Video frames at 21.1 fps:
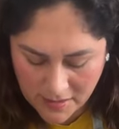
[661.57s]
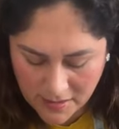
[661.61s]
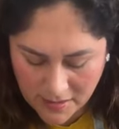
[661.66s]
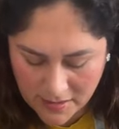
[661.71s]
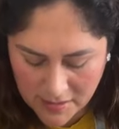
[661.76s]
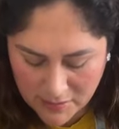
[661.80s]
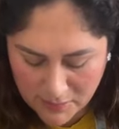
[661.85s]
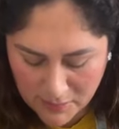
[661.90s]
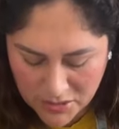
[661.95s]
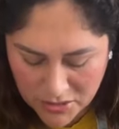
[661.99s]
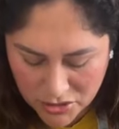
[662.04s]

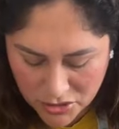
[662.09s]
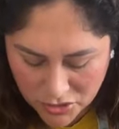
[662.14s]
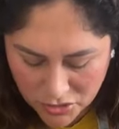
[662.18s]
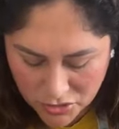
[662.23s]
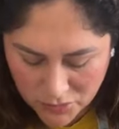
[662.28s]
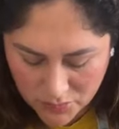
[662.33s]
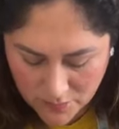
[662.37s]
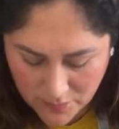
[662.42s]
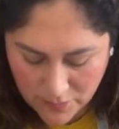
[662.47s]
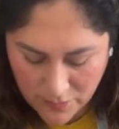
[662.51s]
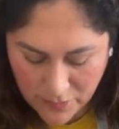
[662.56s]
Okay, let me
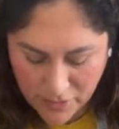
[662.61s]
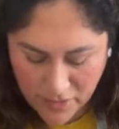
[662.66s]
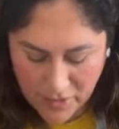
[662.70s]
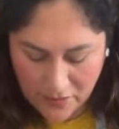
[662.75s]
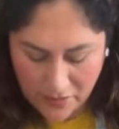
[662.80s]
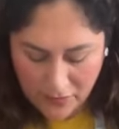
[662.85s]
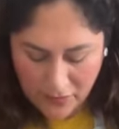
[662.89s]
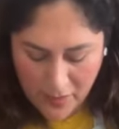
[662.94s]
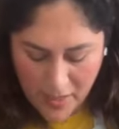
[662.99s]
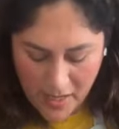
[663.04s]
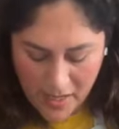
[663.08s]
just
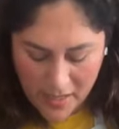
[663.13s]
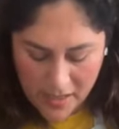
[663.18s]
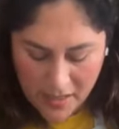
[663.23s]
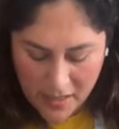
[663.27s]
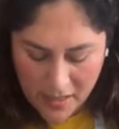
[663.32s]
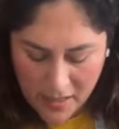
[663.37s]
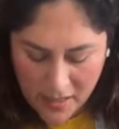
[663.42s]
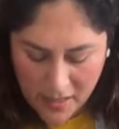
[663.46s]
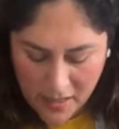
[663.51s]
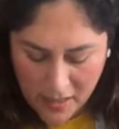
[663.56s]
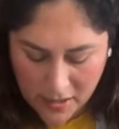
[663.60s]
bring it
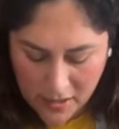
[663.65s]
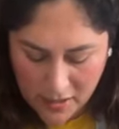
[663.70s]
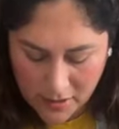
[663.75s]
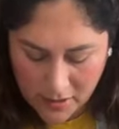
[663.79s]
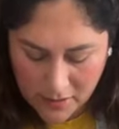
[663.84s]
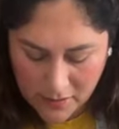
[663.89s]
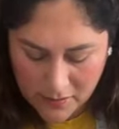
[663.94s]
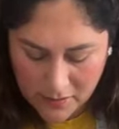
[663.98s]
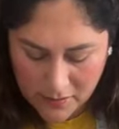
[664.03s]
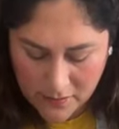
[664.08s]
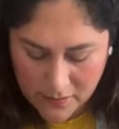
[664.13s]
right
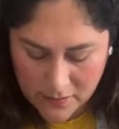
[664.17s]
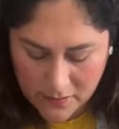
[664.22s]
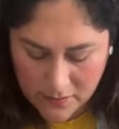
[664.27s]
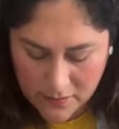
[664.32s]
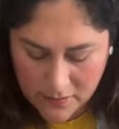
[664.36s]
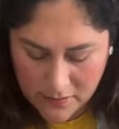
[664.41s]
here.